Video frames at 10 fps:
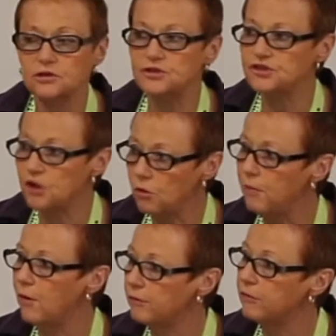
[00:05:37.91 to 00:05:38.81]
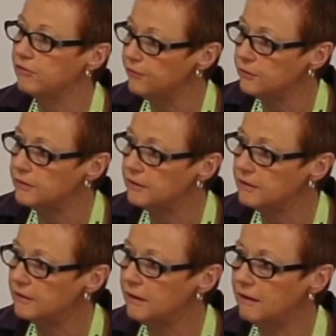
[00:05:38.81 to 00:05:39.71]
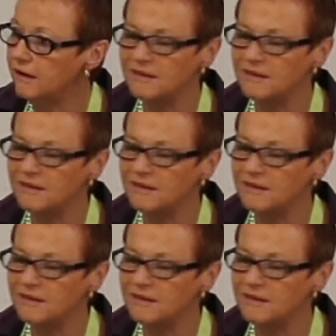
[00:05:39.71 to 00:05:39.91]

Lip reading: so bored with food. Mm-hmm.